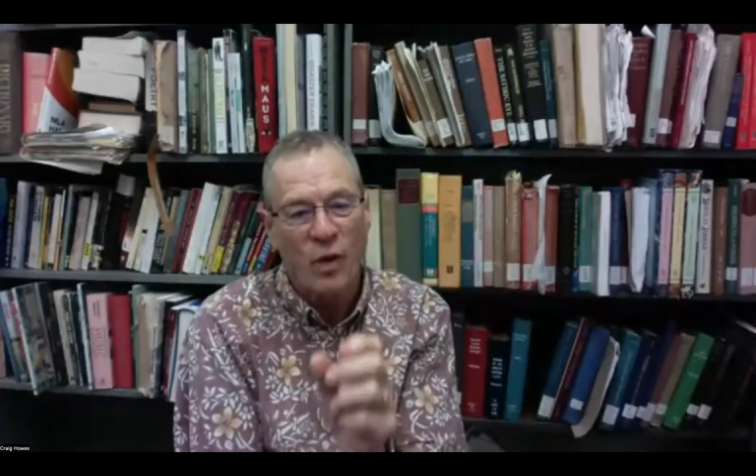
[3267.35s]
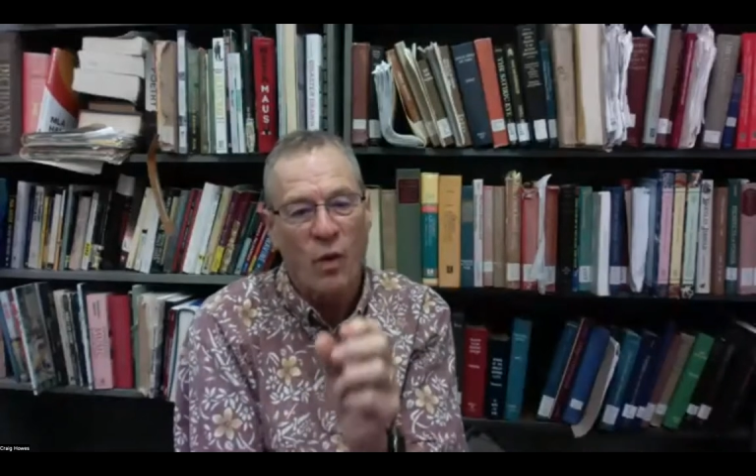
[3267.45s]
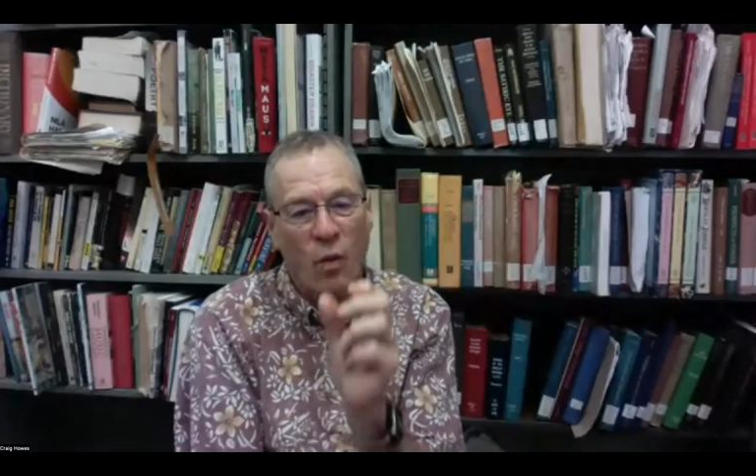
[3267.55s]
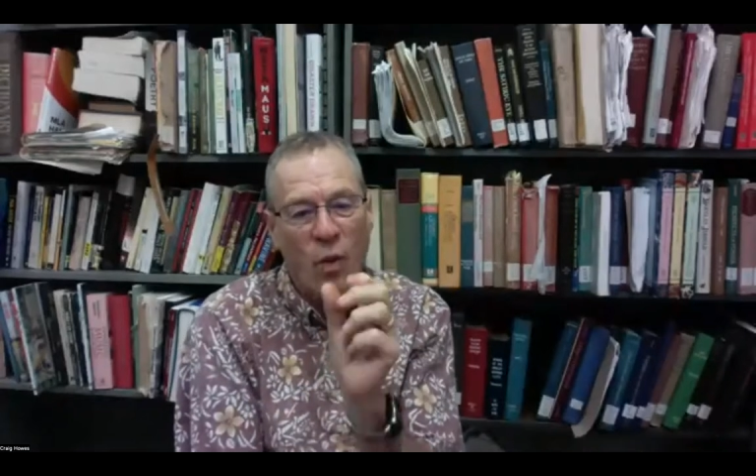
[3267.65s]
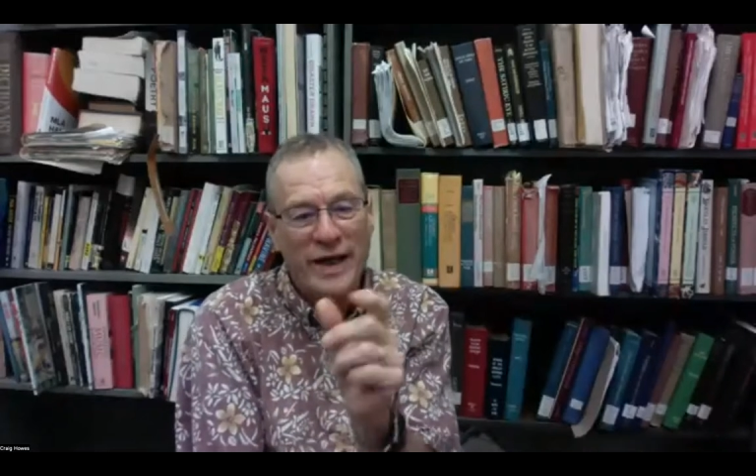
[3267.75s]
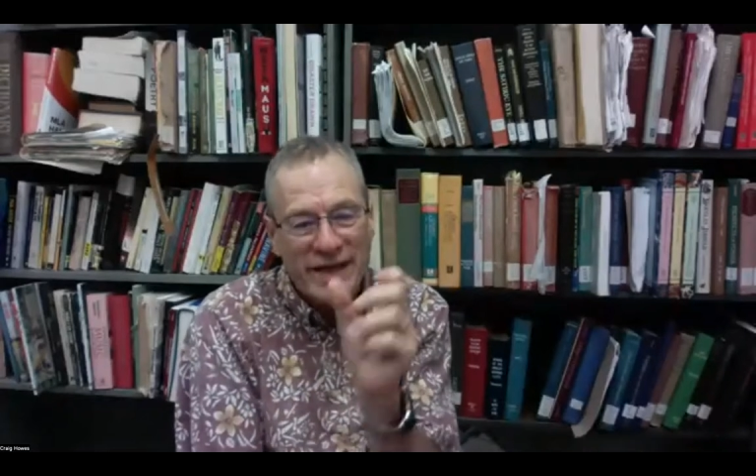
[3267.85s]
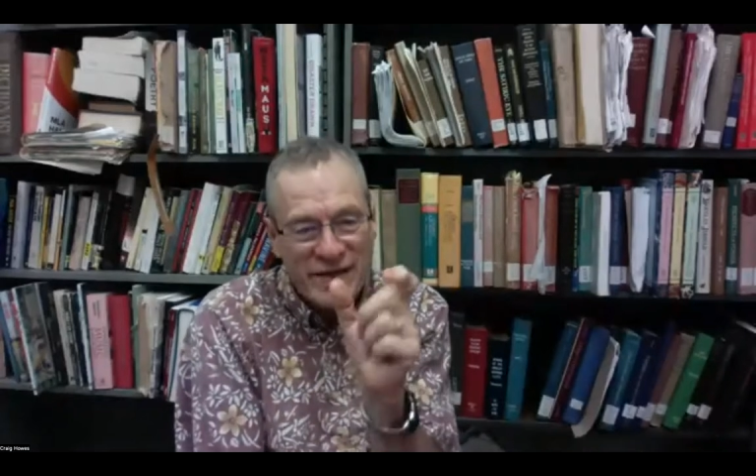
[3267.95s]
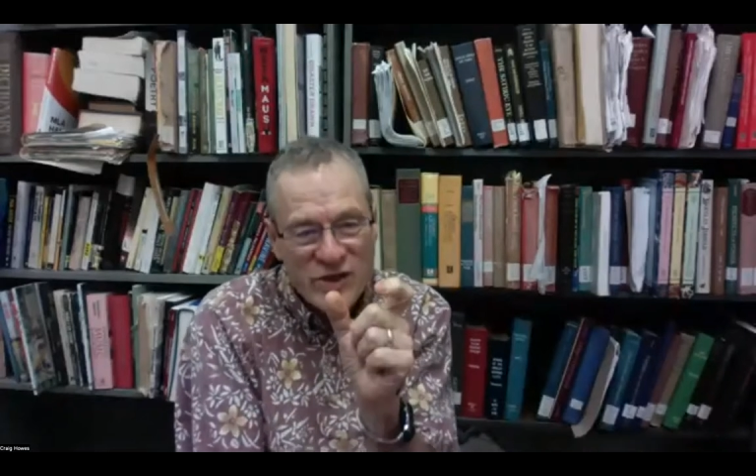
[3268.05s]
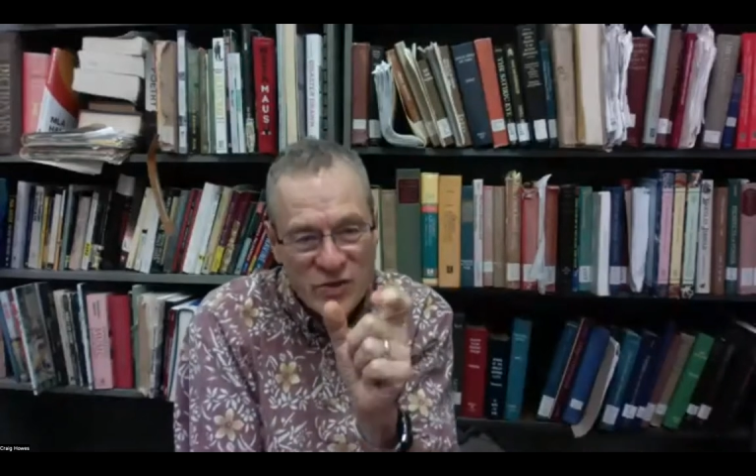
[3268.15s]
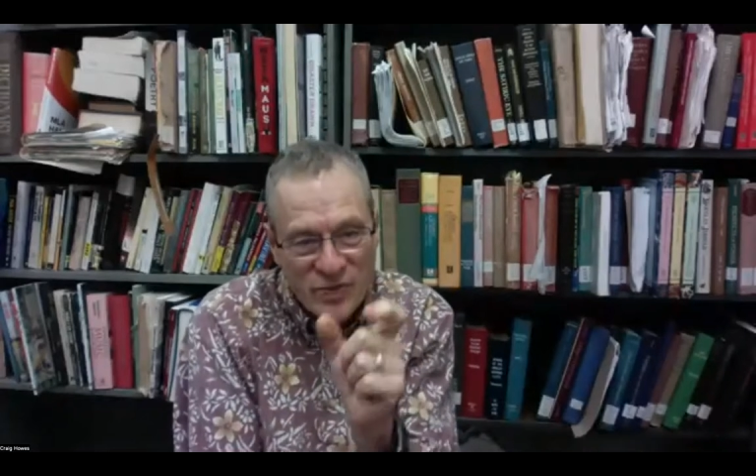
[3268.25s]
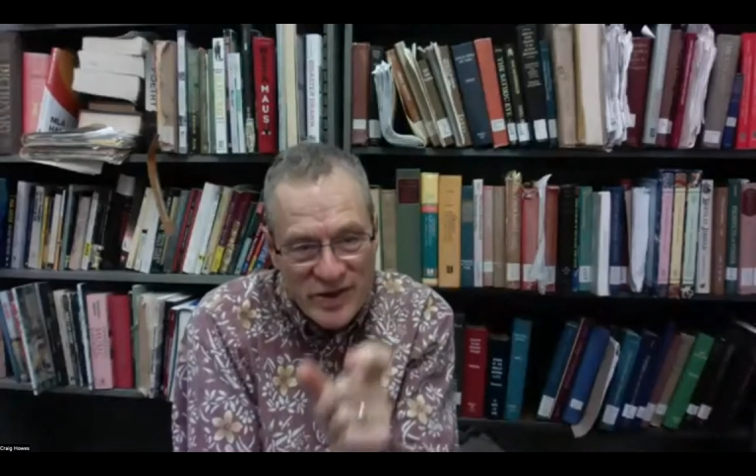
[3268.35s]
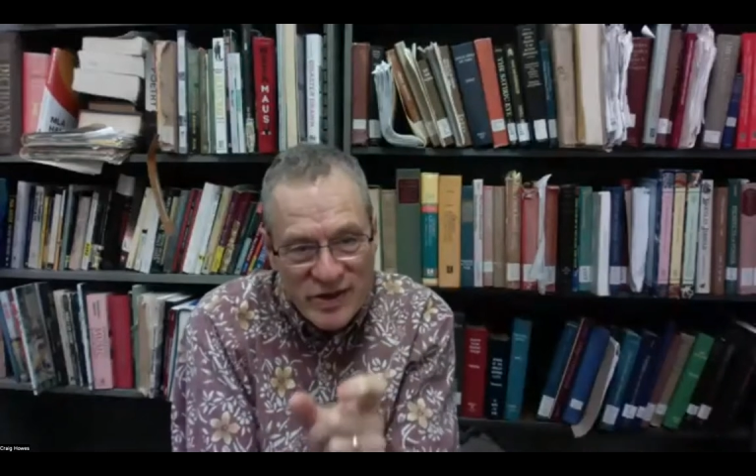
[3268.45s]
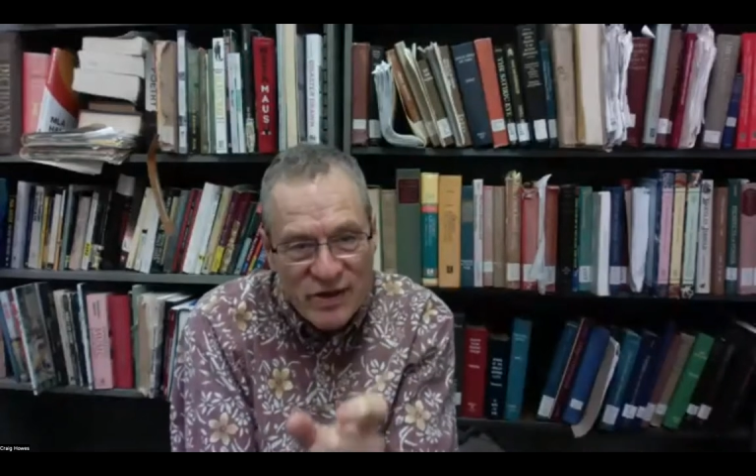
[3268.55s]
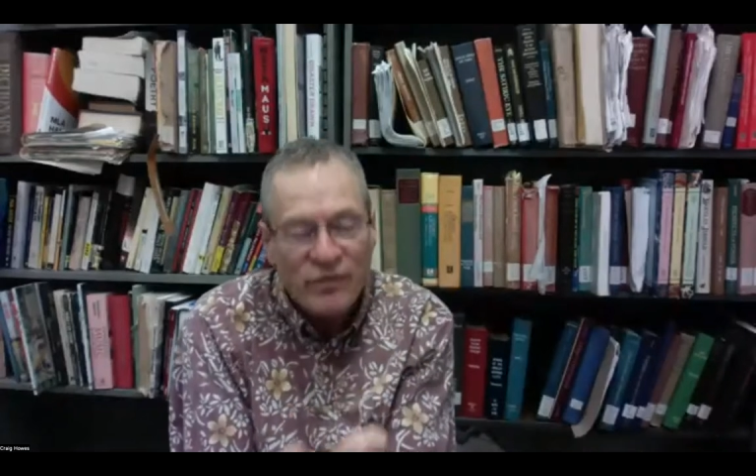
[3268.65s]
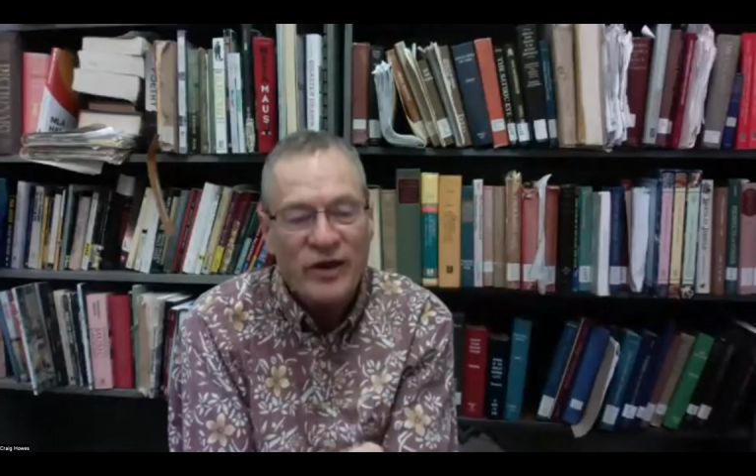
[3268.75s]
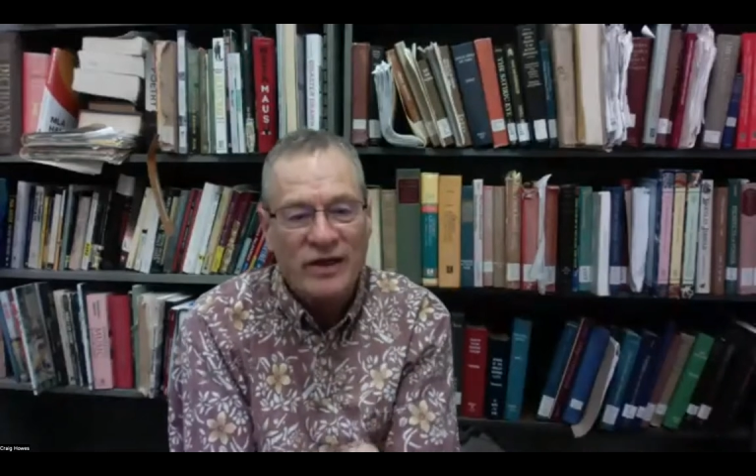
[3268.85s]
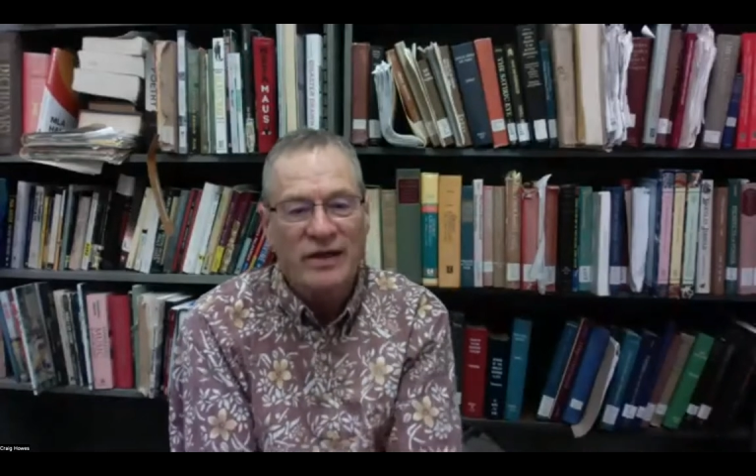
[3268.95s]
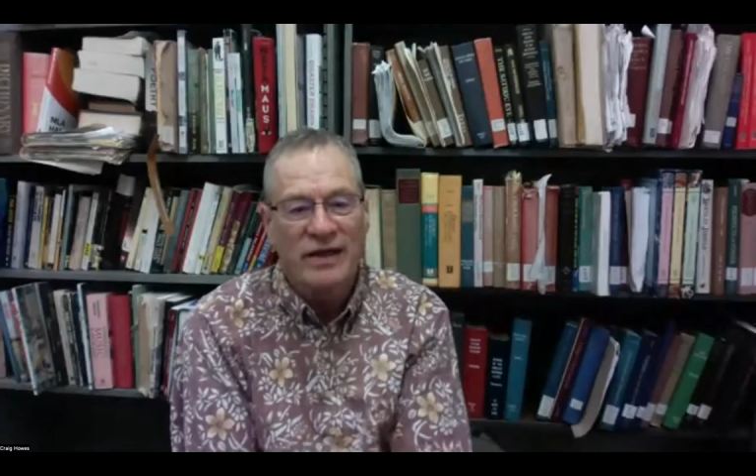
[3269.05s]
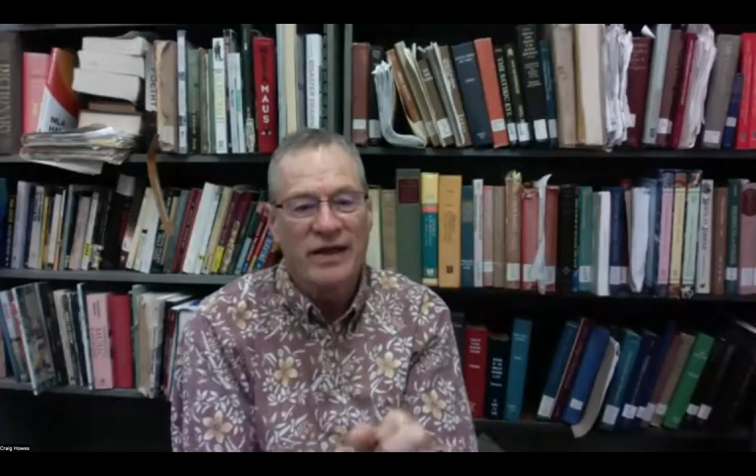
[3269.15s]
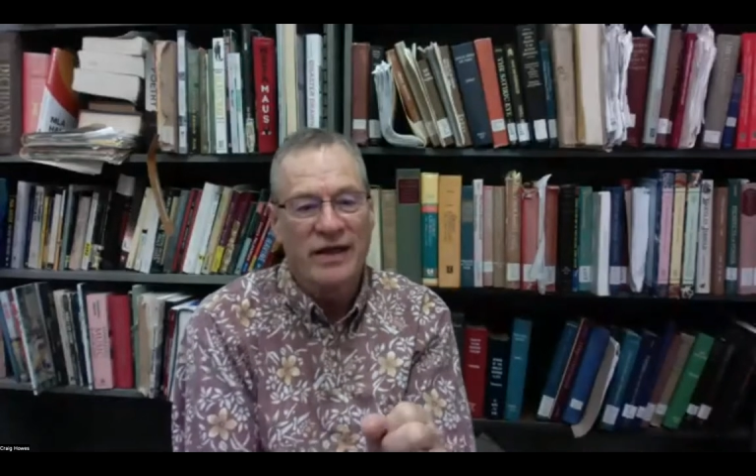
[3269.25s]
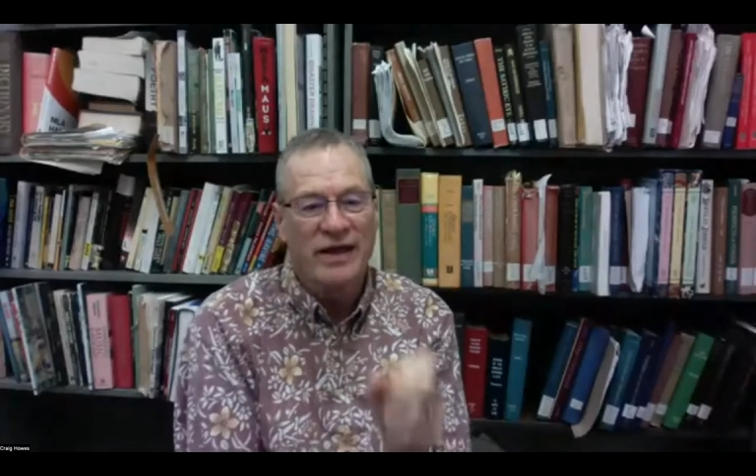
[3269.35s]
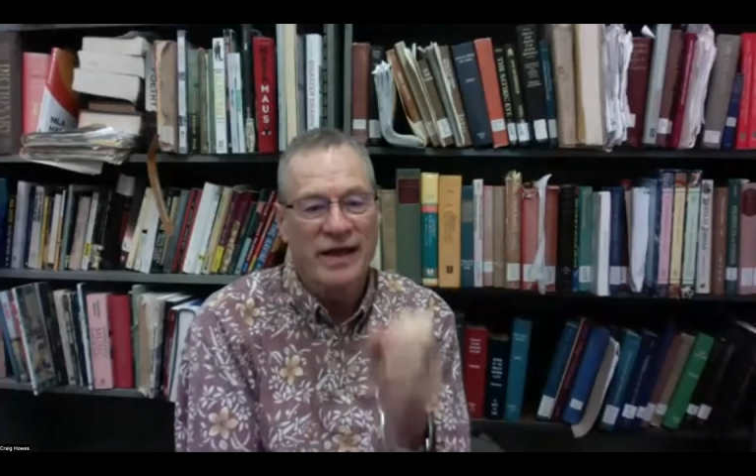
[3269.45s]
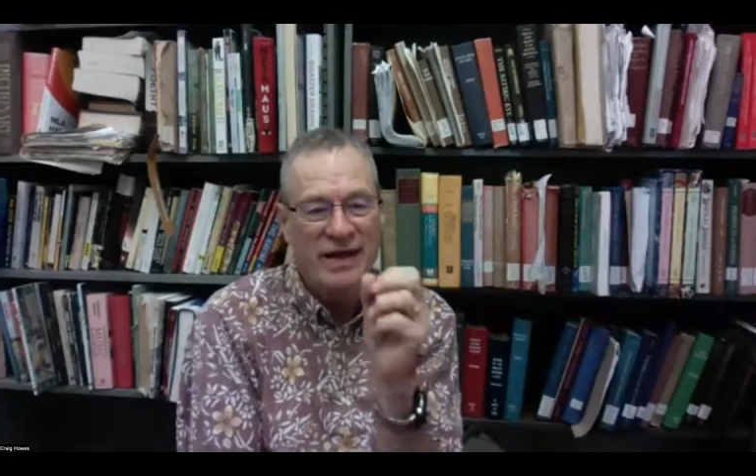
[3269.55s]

what specifically